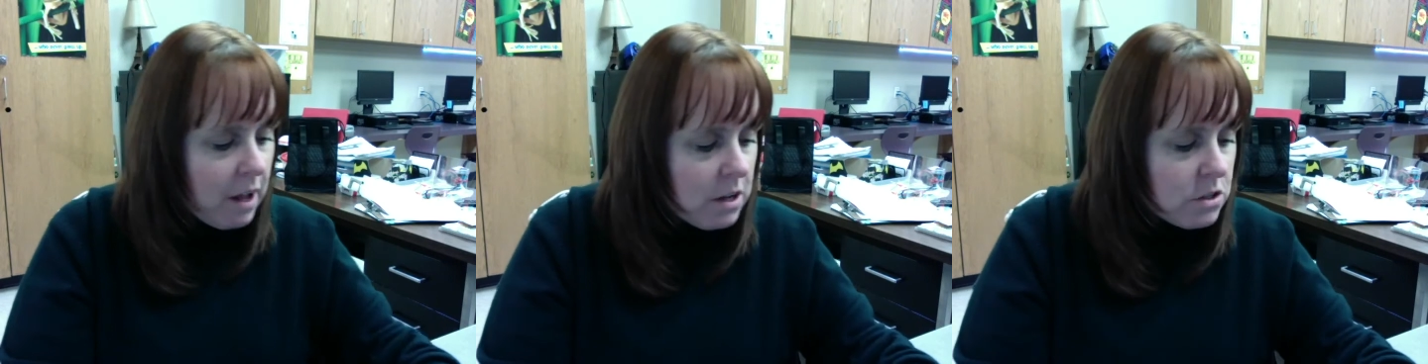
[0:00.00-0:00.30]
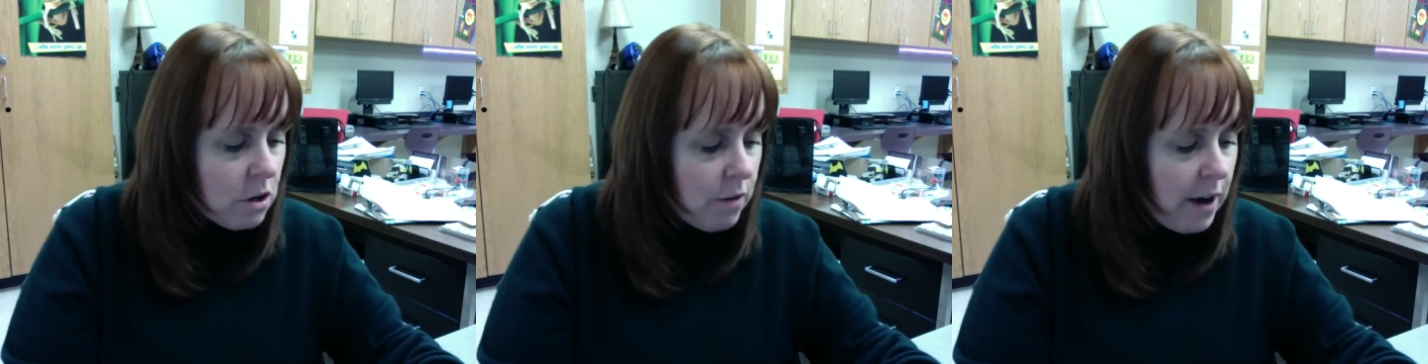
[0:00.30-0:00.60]

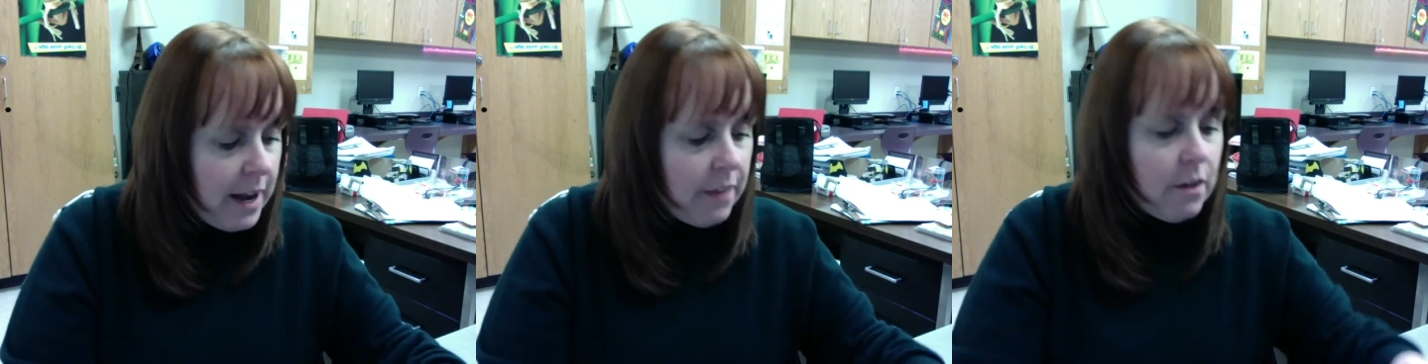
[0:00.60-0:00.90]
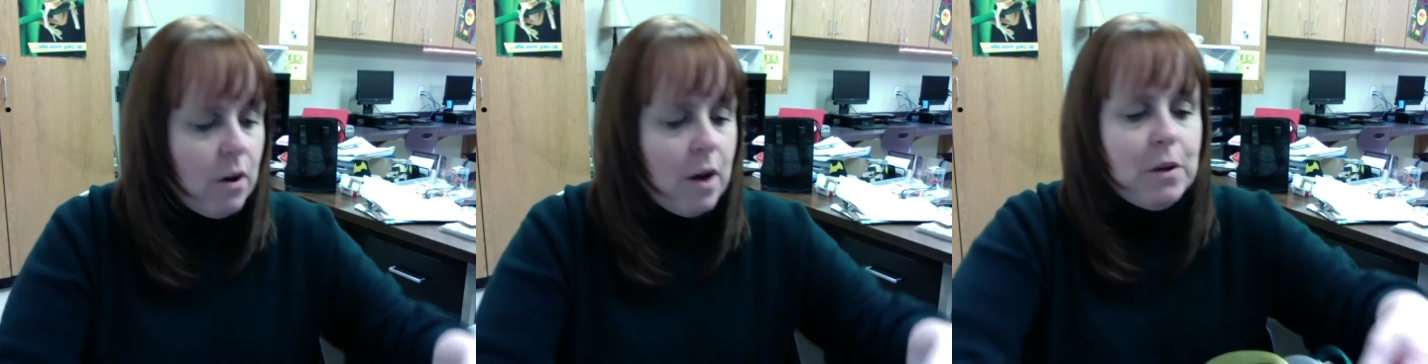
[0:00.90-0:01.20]
So right now,
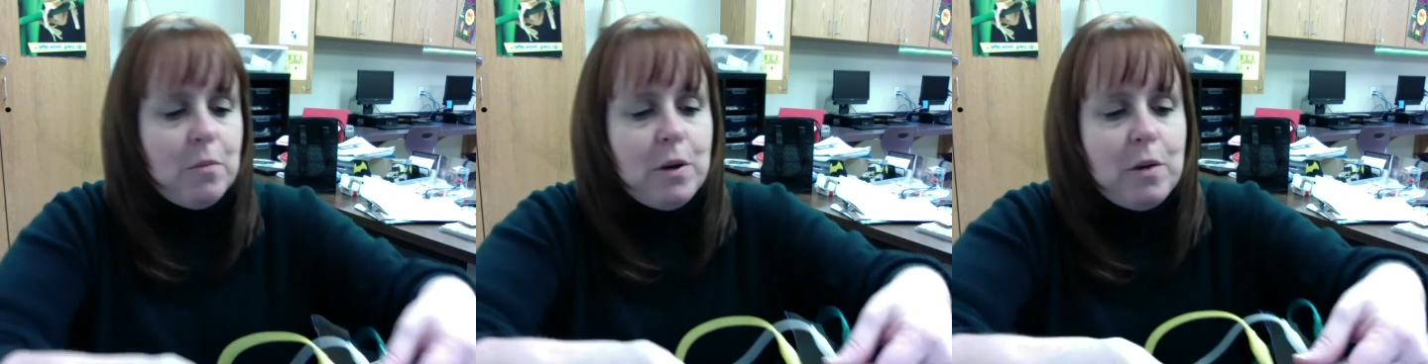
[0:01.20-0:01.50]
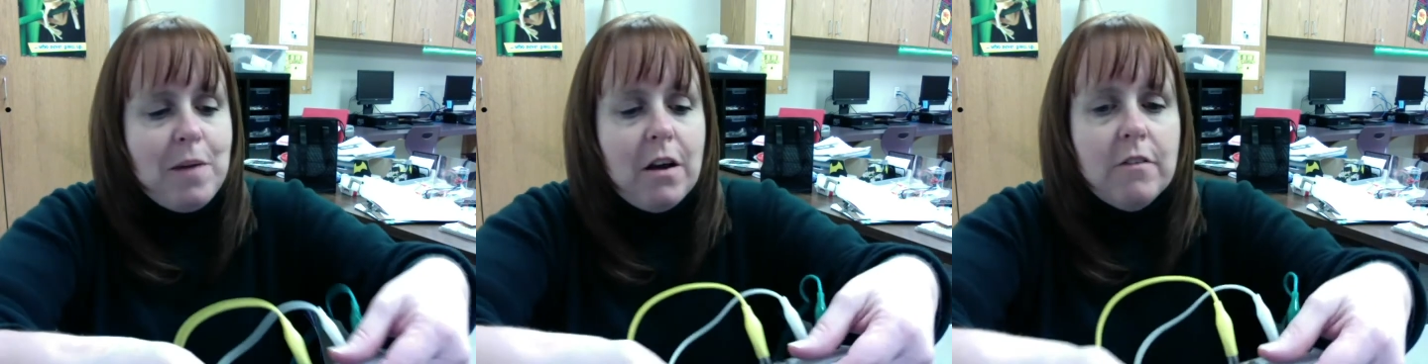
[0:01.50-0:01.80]
though, I'm going to put it
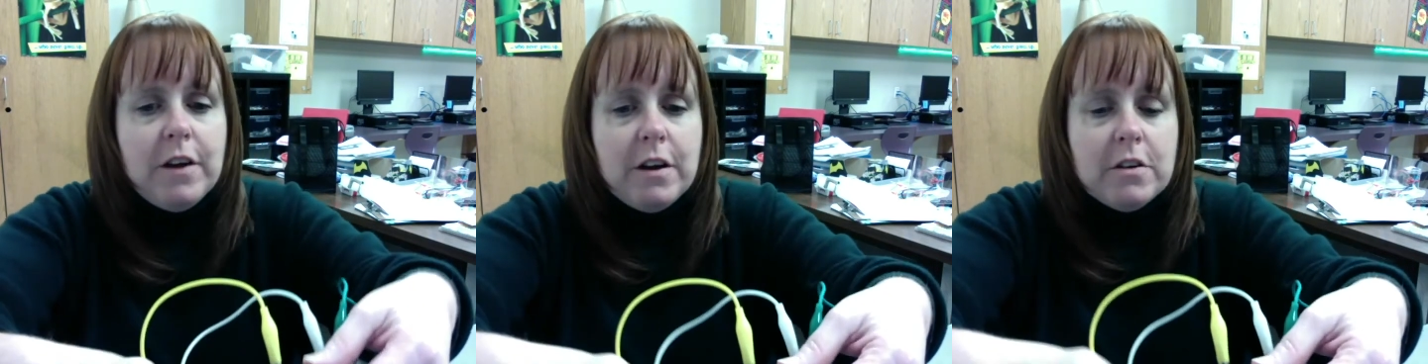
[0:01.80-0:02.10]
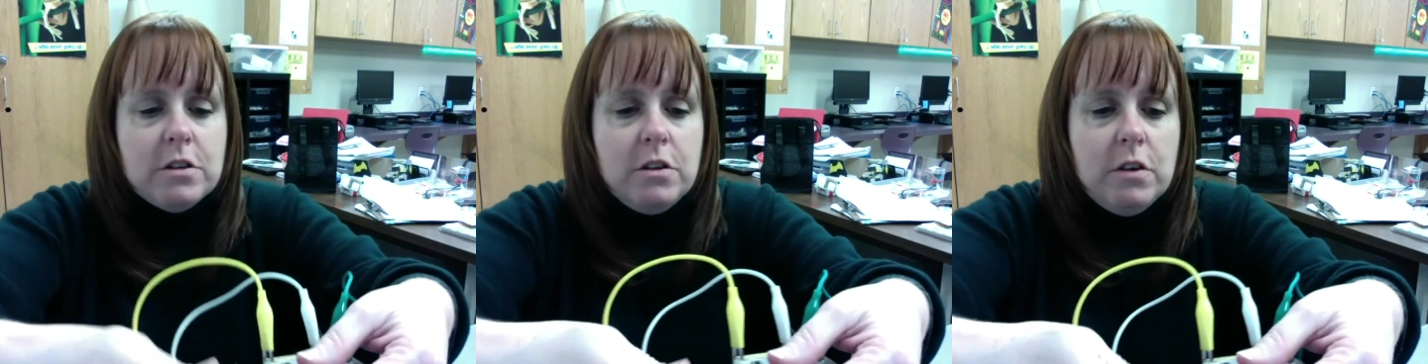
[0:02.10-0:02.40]
back over here
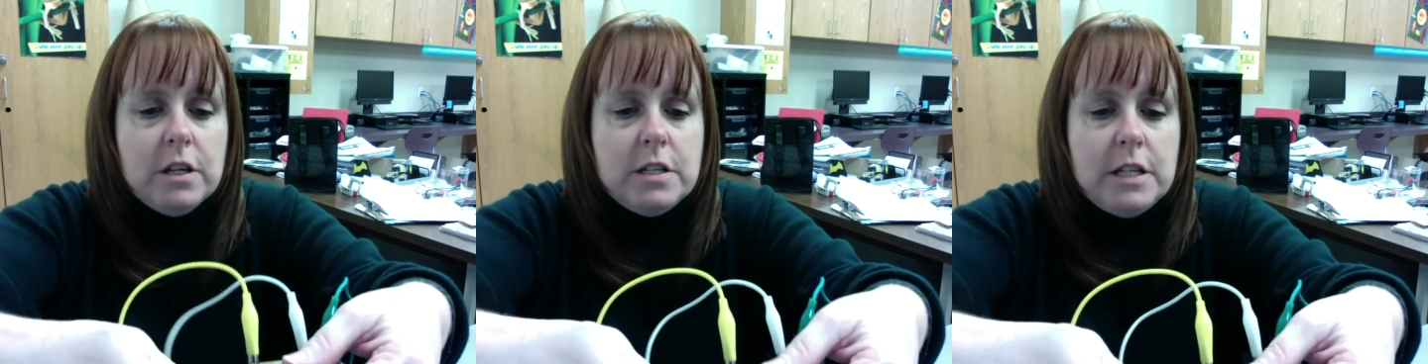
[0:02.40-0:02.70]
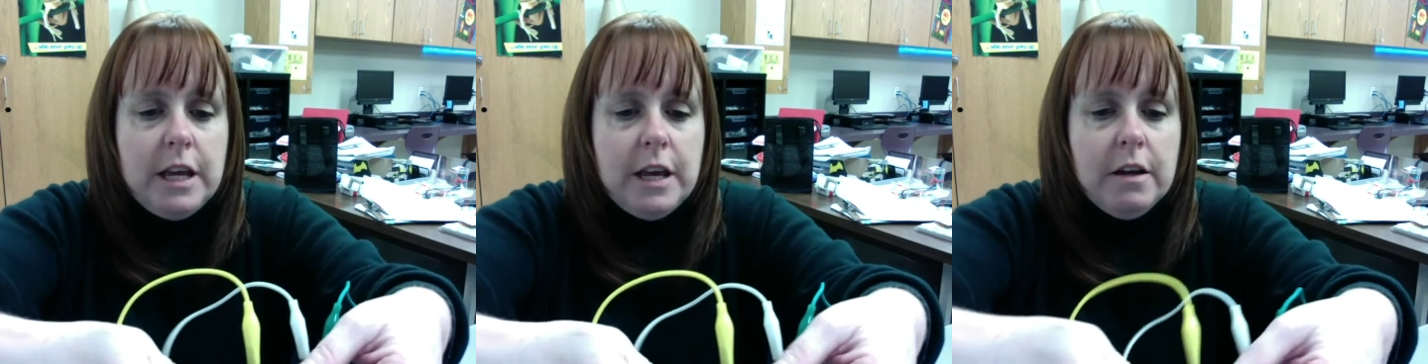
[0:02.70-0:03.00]
so you can
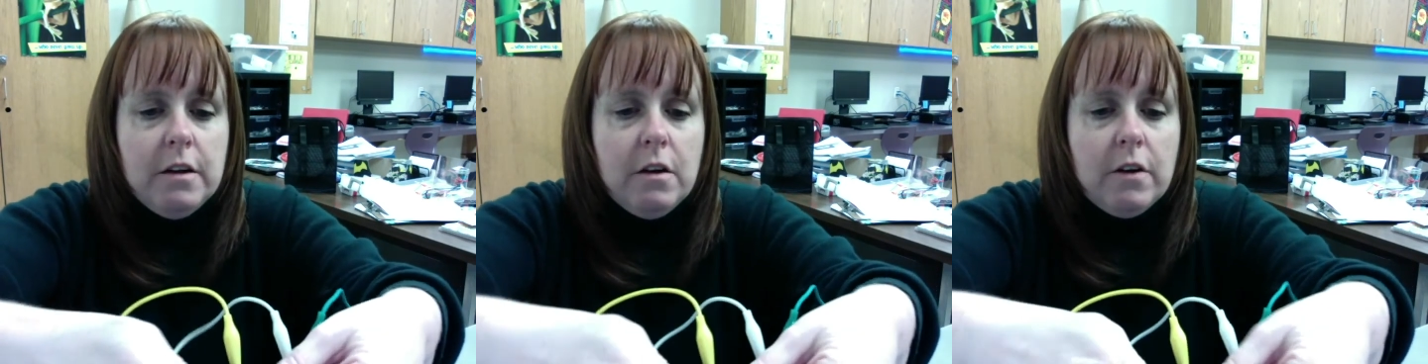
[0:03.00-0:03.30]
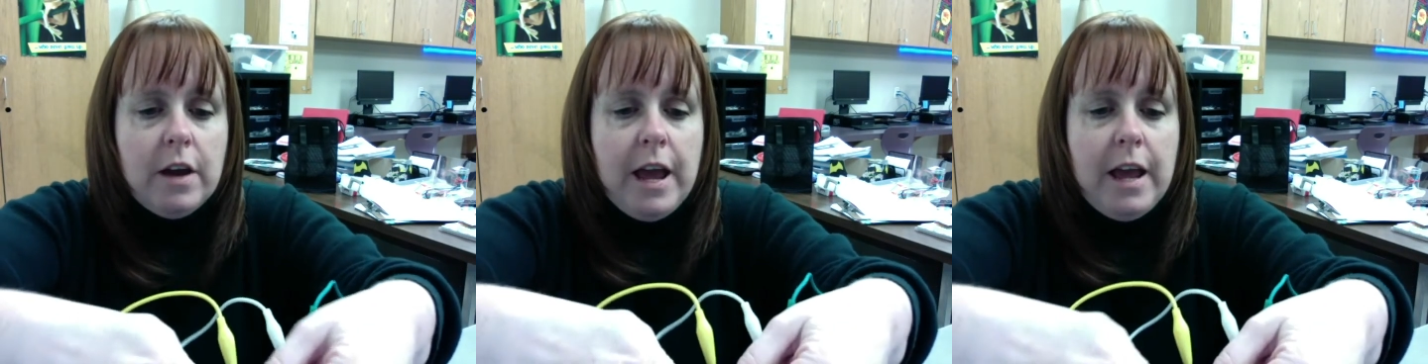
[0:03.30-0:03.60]
see it,
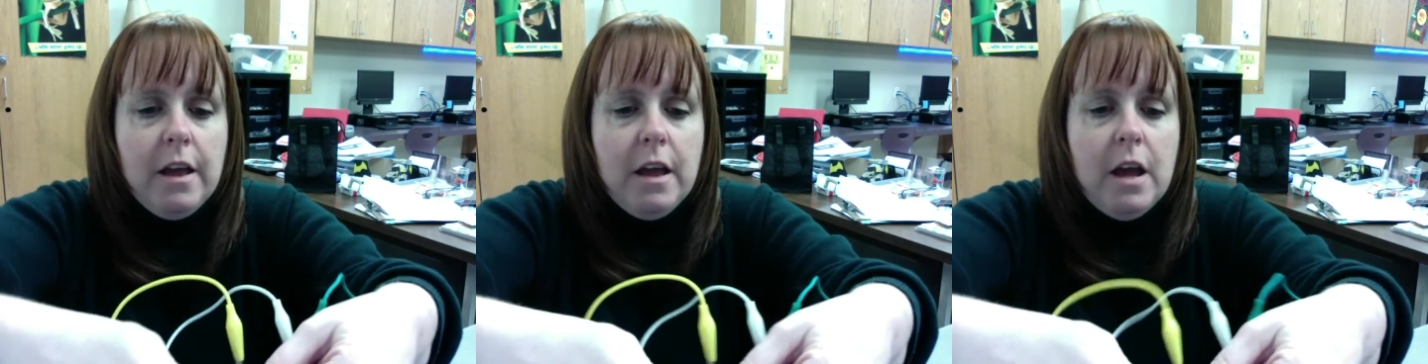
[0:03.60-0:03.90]
okay?